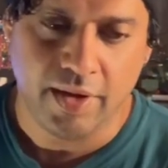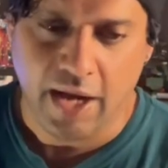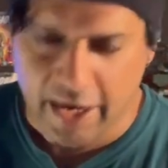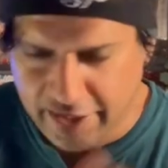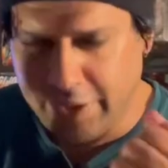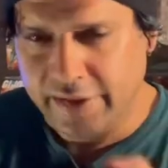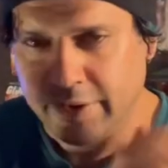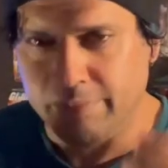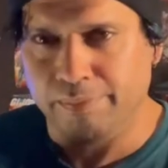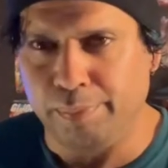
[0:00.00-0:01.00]
I need
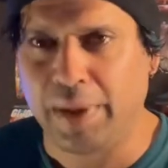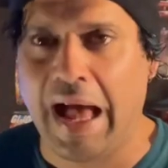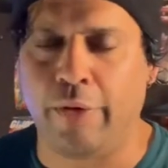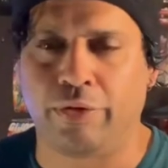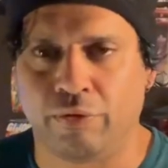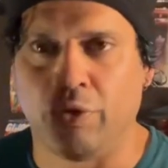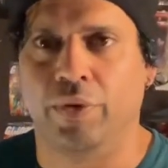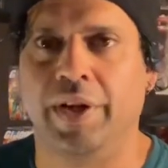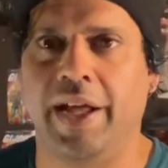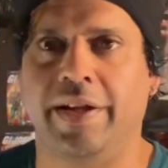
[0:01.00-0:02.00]
to plow
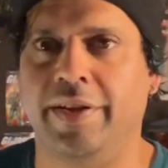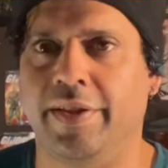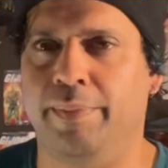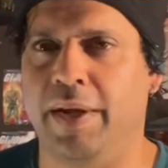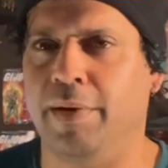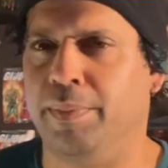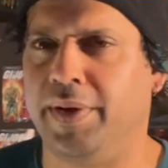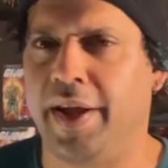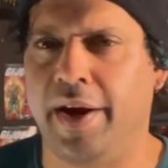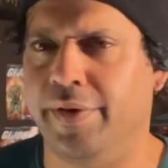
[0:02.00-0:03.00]
through to get to the meat and
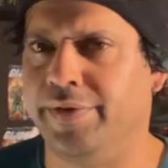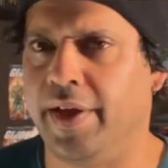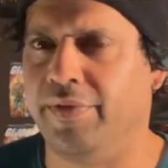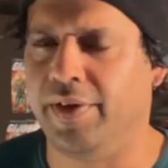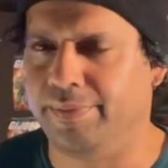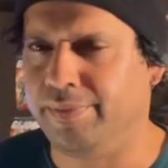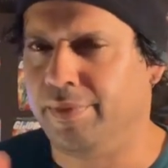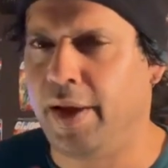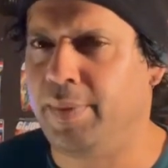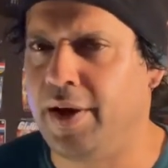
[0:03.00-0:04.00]
potatoes of it.
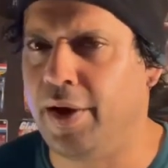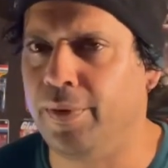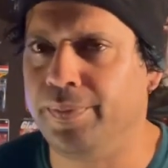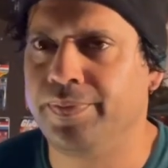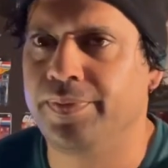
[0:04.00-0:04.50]
Let me know.